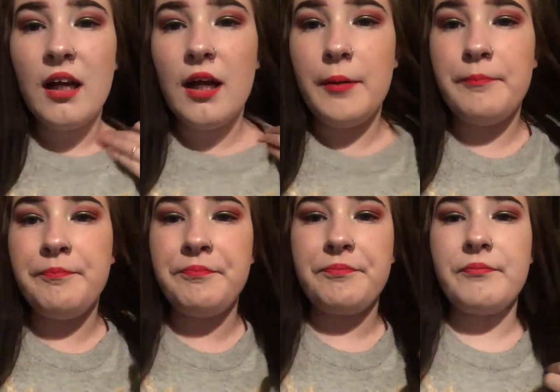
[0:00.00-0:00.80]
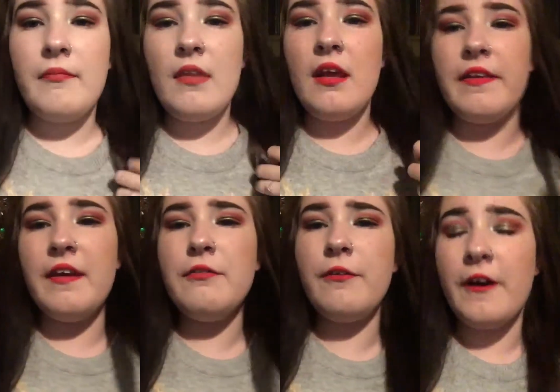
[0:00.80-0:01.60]
I
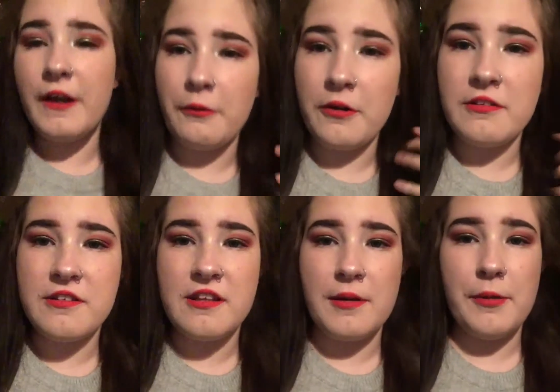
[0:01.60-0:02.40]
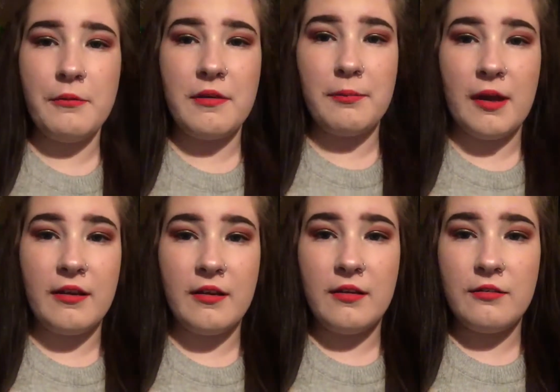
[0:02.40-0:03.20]
think on Friday I'm going to cinema with
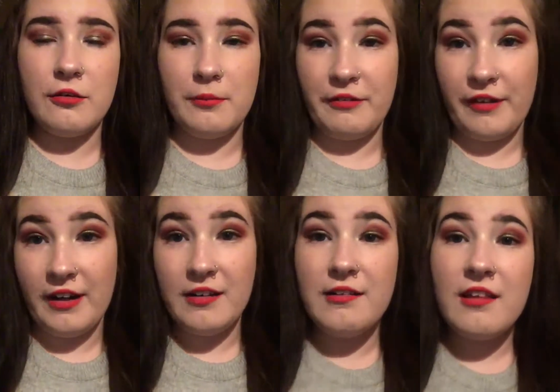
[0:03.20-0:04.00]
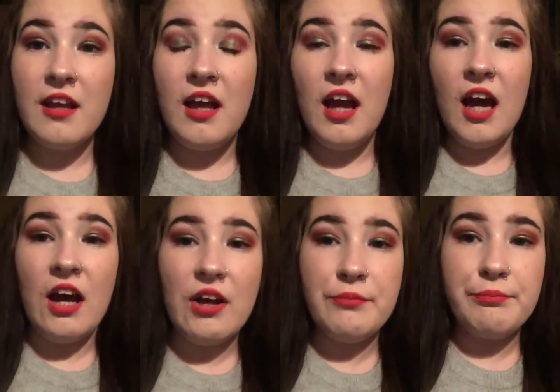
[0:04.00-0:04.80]
two of my friends.
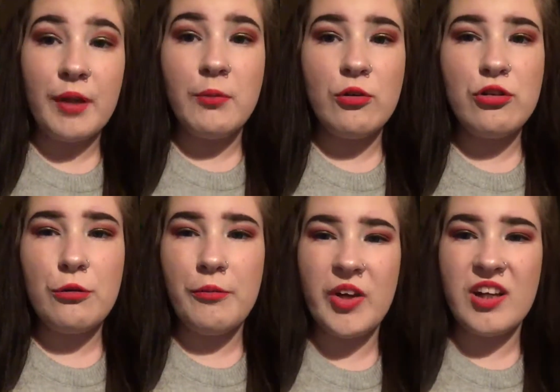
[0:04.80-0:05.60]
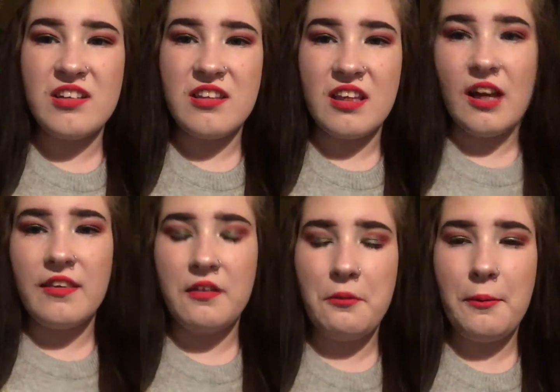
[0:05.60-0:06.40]
I'm not sure what we're gonna see. I
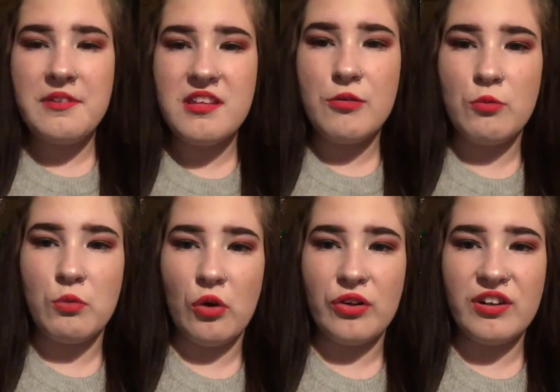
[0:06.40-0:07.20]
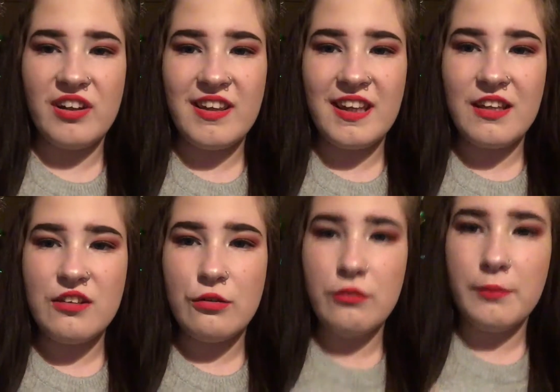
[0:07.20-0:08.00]
think we might be seeing Wonder, I think it's
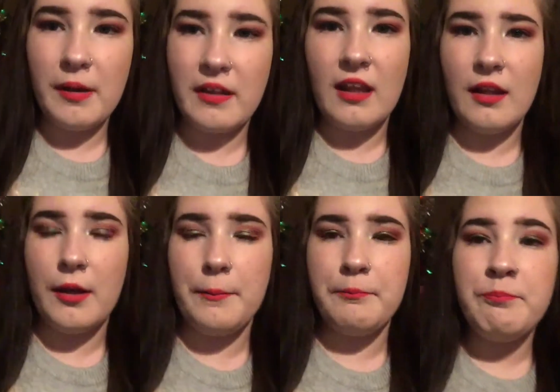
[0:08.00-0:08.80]
called, about that